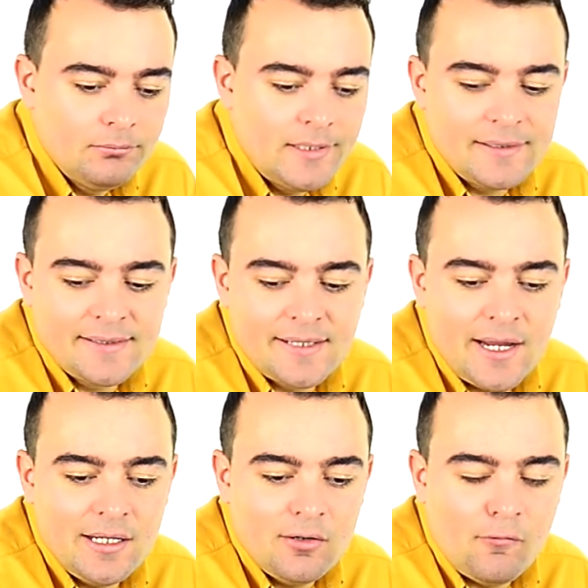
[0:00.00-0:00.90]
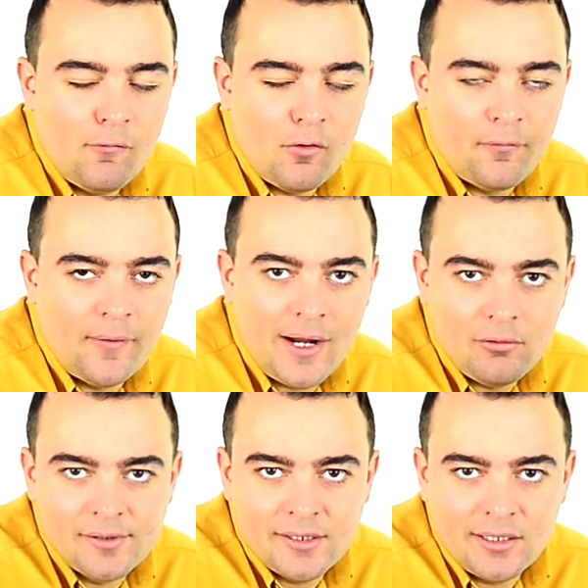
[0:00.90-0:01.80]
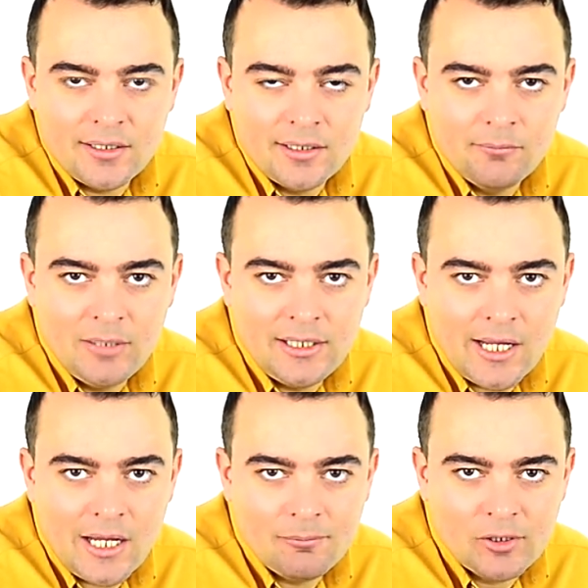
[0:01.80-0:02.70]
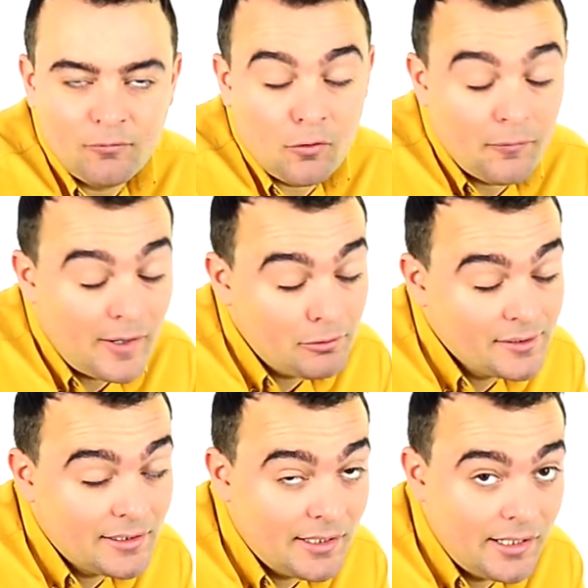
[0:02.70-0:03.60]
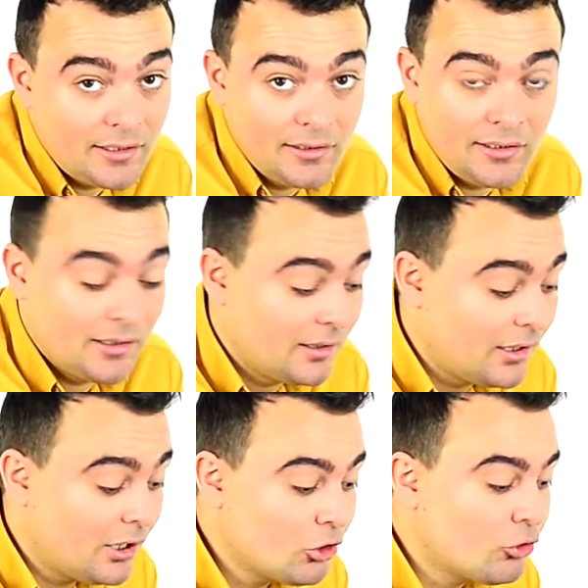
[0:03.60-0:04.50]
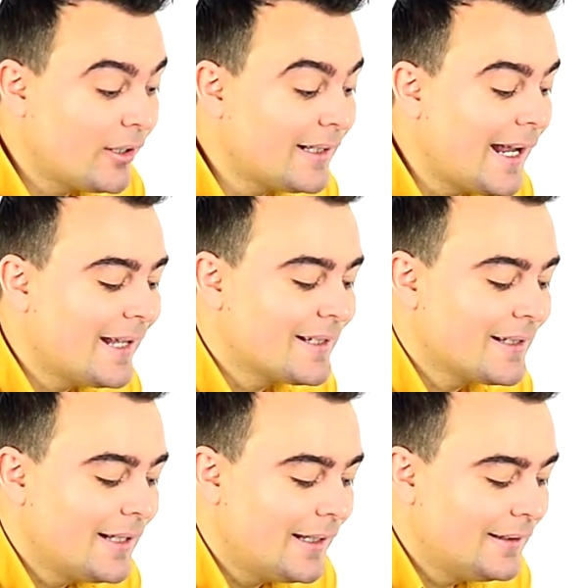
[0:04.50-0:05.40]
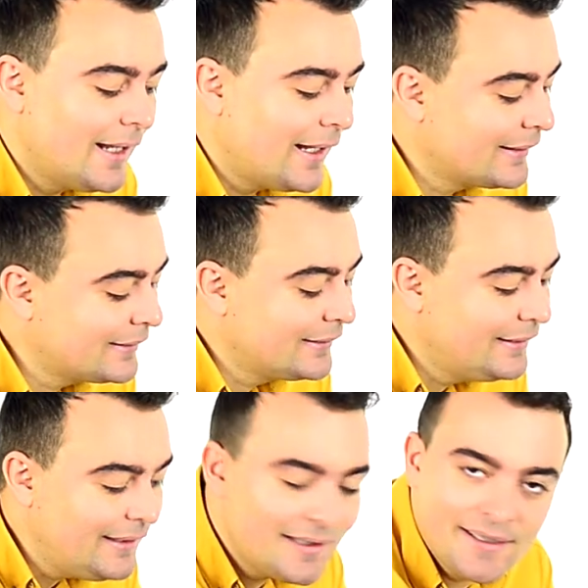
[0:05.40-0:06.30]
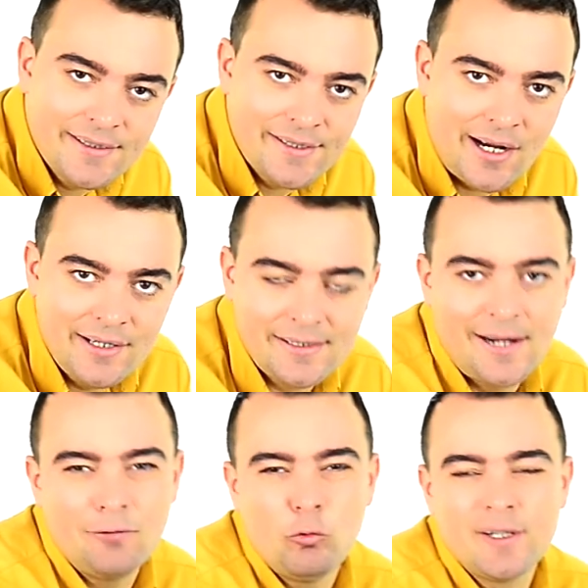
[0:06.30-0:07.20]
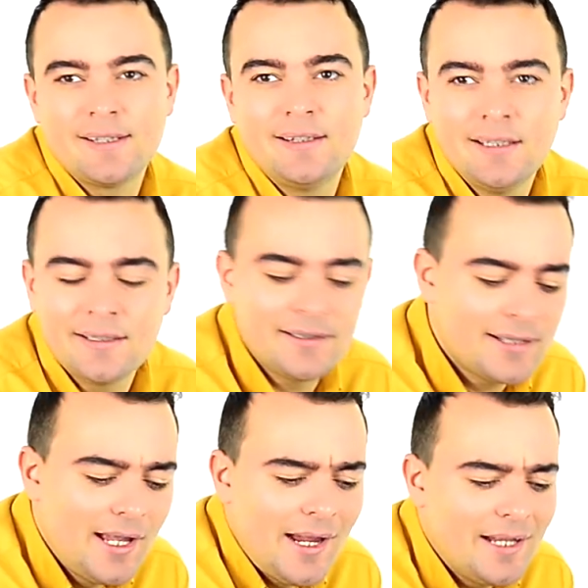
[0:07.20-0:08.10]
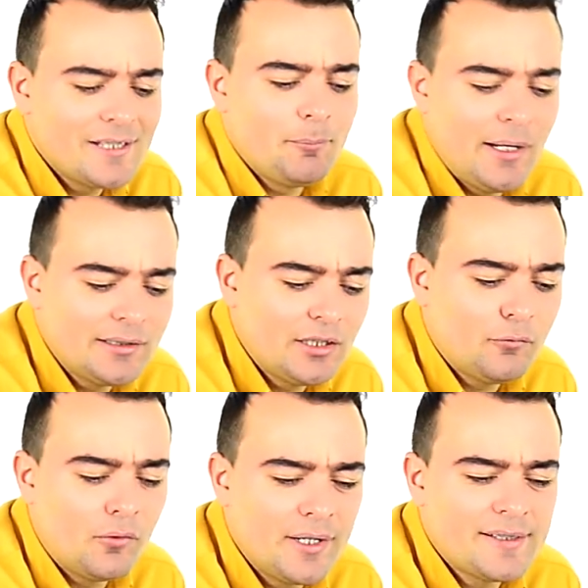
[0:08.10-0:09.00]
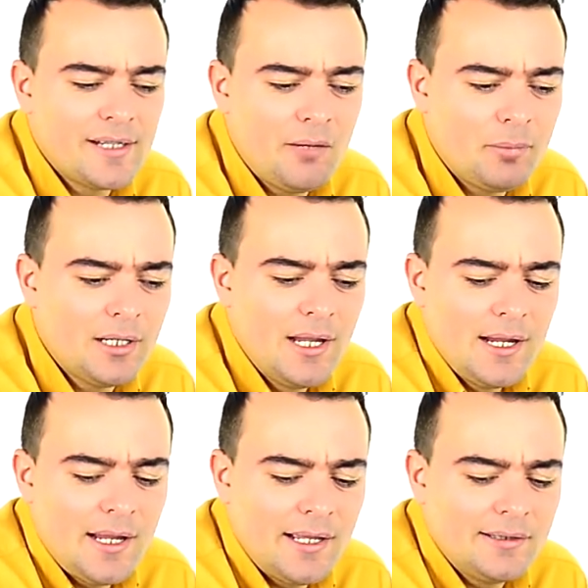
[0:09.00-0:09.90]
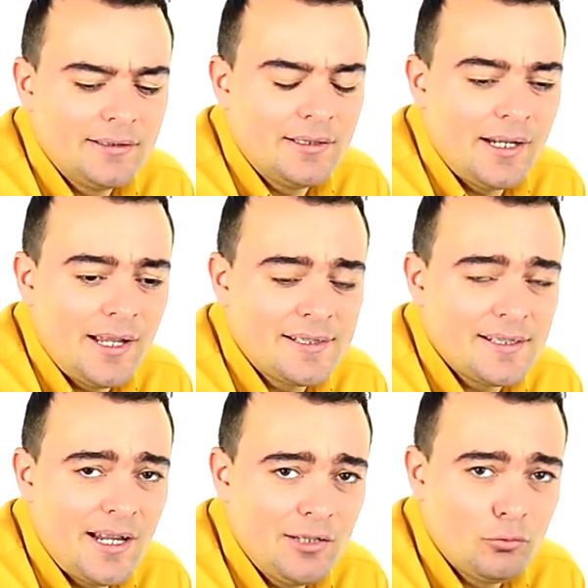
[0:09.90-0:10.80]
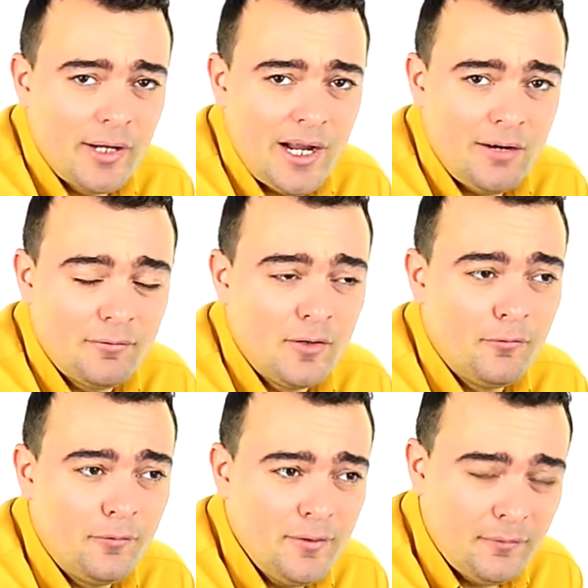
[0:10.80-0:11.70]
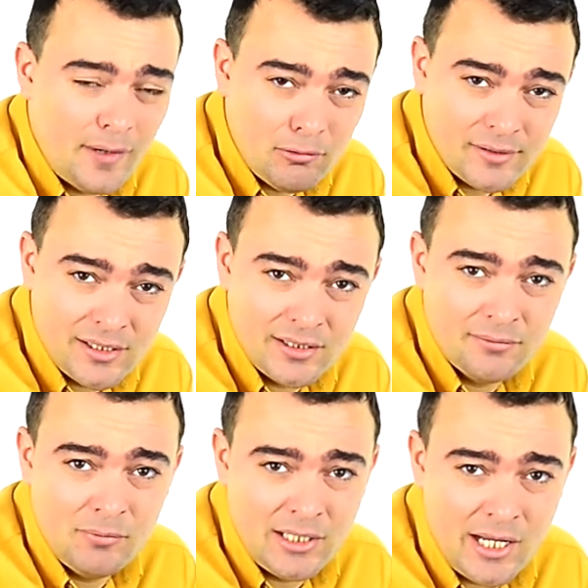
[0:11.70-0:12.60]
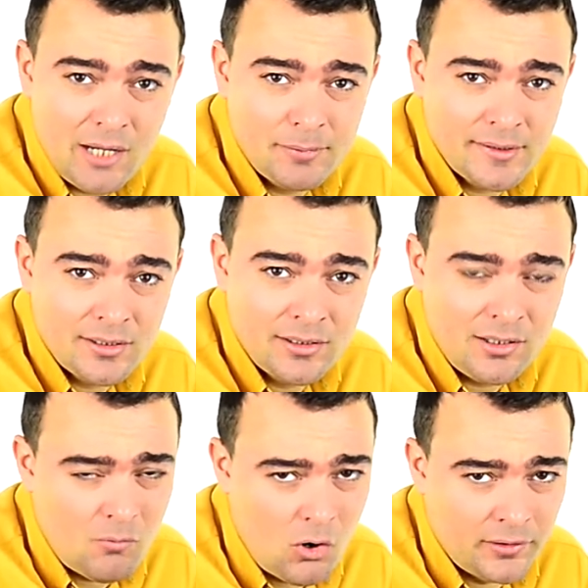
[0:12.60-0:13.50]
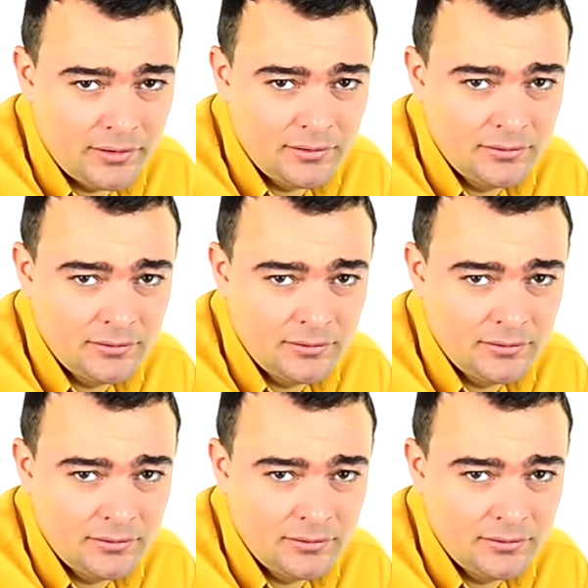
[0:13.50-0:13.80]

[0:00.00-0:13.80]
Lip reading: let's say 4000 milliamps, 4100, as at this size. I didn't expect it, for example, at the S8 to have 3000 milliamps. Come on.